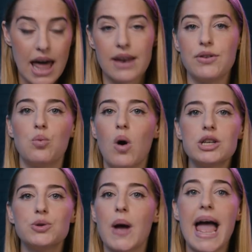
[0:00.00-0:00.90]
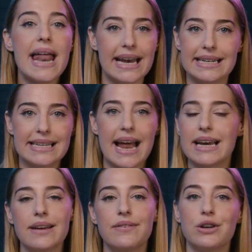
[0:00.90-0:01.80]
And if you want to edit
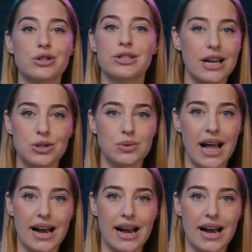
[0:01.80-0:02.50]
any of your scheduled